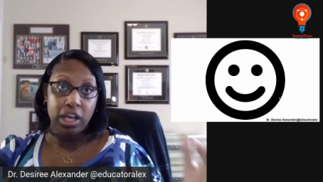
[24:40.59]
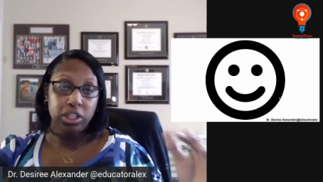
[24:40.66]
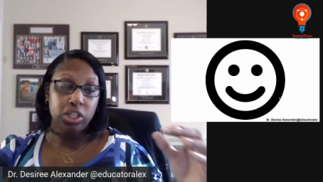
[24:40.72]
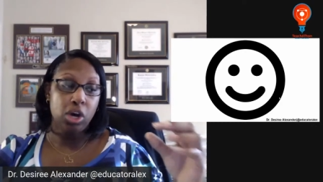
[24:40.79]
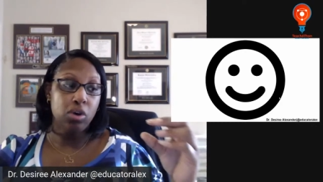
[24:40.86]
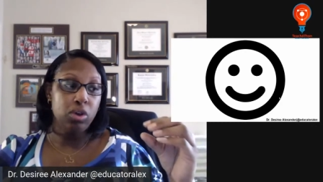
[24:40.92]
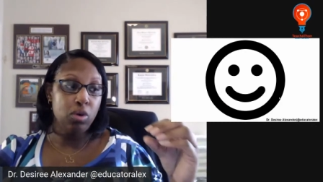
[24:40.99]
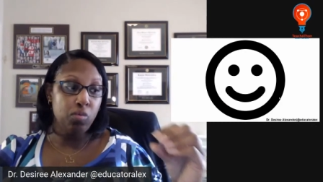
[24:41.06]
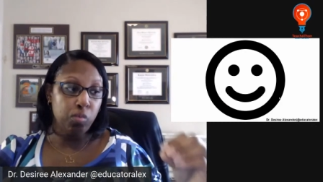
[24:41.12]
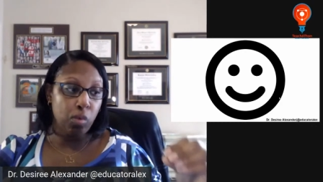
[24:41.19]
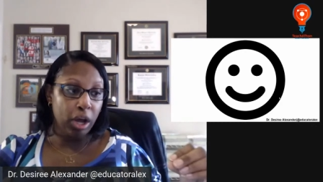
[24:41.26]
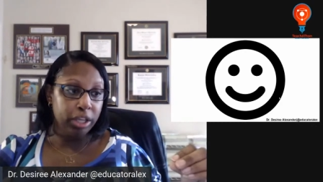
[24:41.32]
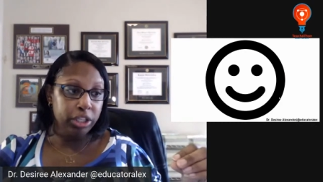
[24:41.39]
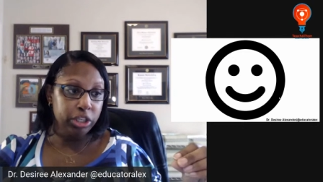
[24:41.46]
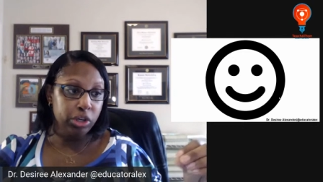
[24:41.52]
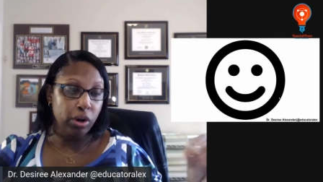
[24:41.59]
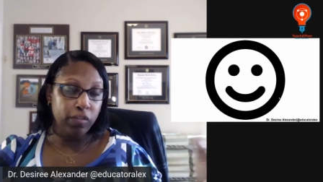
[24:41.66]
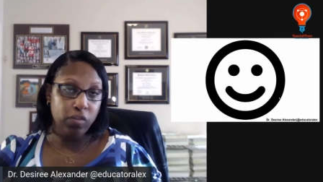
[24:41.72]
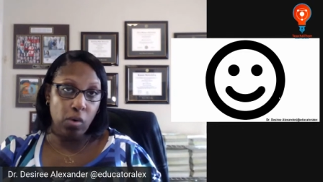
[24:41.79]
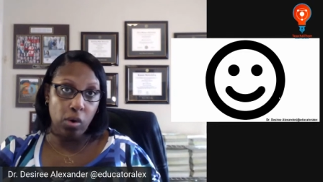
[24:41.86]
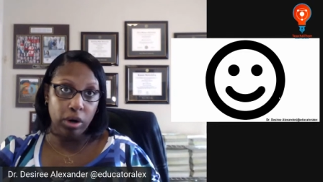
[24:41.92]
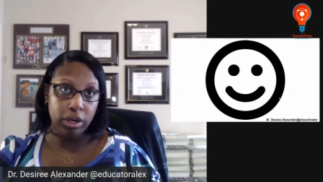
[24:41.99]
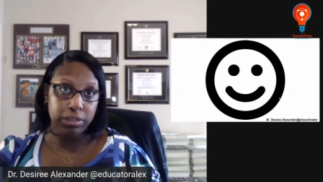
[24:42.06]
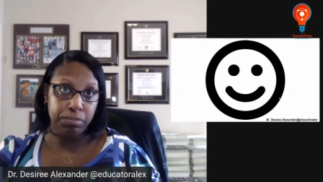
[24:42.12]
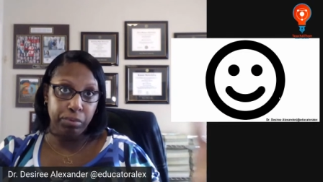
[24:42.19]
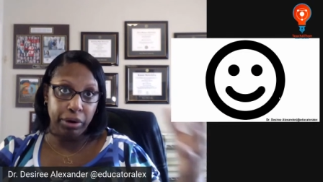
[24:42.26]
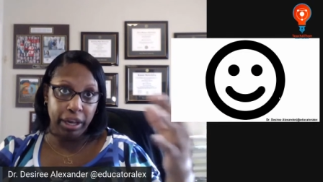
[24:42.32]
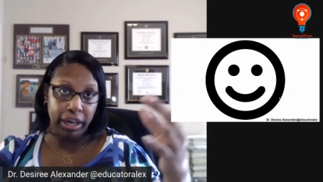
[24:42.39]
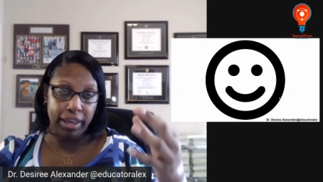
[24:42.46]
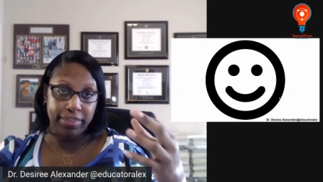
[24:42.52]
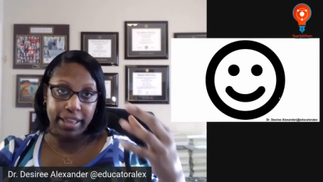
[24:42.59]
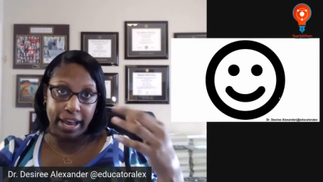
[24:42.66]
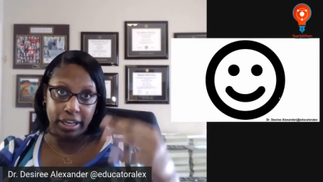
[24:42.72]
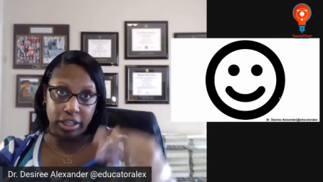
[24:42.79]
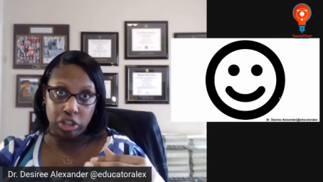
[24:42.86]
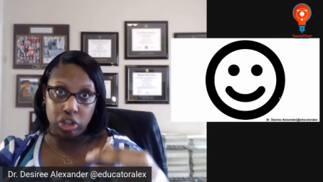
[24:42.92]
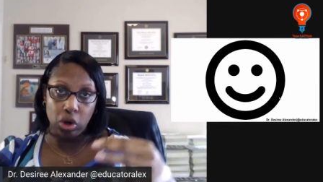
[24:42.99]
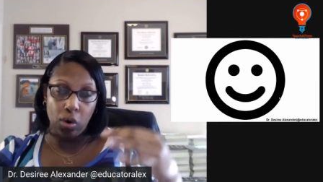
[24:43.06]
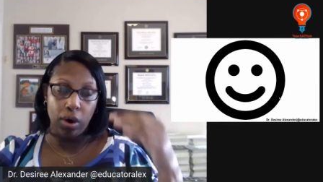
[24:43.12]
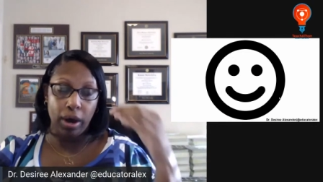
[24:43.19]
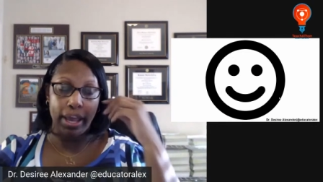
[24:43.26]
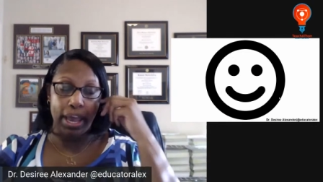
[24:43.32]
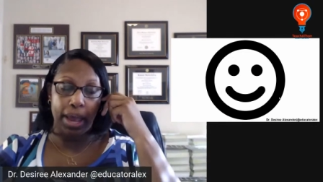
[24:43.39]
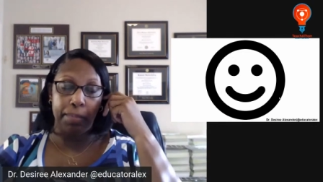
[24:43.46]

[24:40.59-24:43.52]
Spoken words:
So you want to, of course, bring in that joy